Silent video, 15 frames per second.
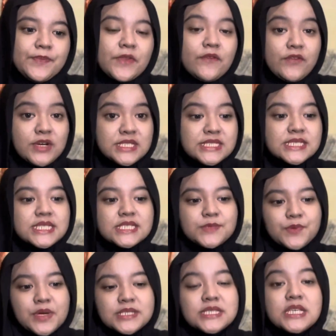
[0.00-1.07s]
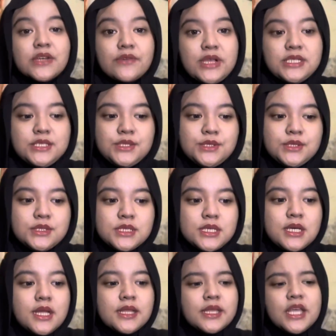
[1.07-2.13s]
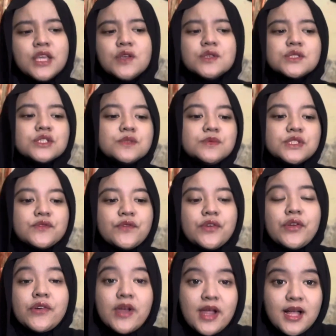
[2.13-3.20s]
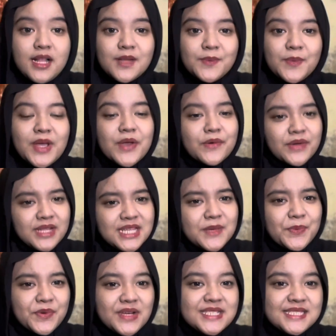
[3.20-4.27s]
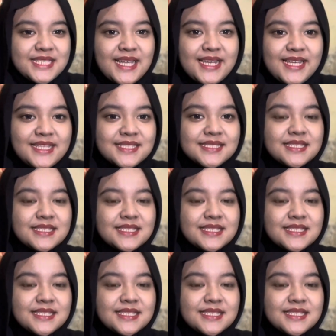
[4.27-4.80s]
First, expressing gratitude. Thank you so much for your help. I really appreciate it.